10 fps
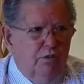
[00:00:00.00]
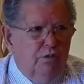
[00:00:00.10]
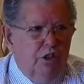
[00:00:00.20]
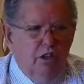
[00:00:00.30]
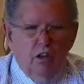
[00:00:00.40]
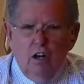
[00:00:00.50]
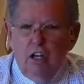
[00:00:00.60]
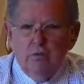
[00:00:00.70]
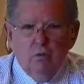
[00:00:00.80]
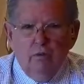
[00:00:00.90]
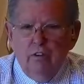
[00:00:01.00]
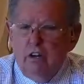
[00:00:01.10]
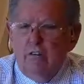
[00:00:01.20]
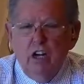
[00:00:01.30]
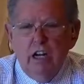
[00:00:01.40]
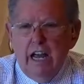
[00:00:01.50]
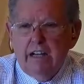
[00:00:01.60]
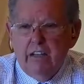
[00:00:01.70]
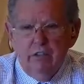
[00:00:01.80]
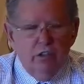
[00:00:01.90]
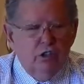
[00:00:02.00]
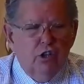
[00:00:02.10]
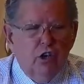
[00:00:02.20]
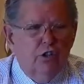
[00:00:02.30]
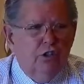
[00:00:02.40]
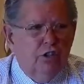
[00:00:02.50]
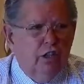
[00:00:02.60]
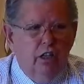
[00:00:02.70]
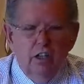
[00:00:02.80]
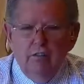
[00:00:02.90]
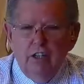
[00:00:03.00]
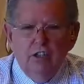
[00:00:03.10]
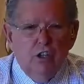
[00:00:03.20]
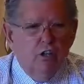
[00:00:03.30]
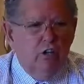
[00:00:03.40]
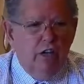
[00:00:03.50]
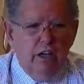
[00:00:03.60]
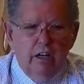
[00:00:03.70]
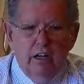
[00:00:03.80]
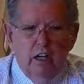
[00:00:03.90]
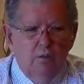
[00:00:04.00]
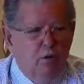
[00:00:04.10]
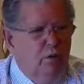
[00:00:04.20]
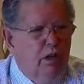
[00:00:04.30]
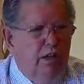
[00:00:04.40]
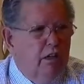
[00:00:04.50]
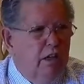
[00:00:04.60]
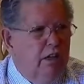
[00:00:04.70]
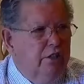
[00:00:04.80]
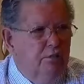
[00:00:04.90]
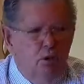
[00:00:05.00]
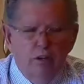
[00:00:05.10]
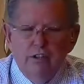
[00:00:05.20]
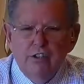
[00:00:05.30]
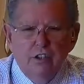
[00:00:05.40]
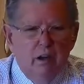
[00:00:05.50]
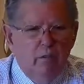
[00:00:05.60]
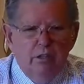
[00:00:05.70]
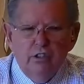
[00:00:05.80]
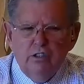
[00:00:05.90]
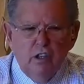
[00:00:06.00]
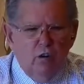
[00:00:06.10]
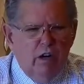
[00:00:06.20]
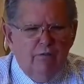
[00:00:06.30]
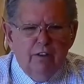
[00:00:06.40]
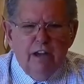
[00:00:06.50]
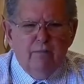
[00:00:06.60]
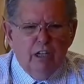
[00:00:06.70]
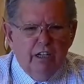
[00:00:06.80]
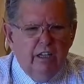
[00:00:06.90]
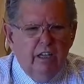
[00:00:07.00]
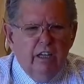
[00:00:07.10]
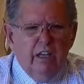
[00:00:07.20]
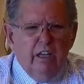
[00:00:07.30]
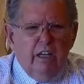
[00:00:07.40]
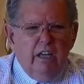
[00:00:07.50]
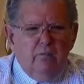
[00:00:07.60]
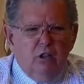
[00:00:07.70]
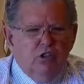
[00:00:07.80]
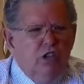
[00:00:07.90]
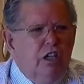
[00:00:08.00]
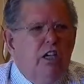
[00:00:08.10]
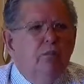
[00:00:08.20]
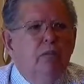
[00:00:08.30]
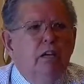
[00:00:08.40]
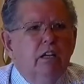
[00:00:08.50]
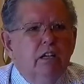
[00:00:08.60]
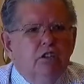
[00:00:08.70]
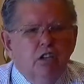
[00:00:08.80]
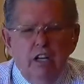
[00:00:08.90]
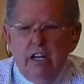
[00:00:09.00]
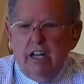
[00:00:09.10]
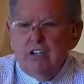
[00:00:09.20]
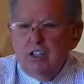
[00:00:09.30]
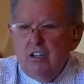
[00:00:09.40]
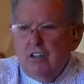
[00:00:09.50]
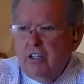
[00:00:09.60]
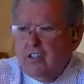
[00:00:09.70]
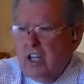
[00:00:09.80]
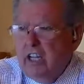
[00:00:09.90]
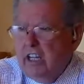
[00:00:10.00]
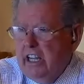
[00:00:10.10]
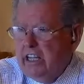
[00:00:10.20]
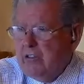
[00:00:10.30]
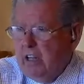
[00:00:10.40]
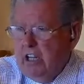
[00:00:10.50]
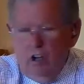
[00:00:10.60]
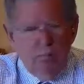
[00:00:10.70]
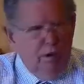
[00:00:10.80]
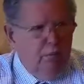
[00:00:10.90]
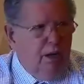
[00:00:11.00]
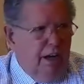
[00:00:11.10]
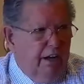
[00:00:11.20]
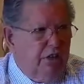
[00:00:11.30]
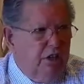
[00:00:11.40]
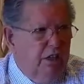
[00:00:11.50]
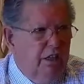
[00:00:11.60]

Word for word: She and her husband were very, very active in the church, and they loved each other. They had a couple of really nice boys. I mean, it was just a great family. But she had been, she had had serious psychiatric help in the past.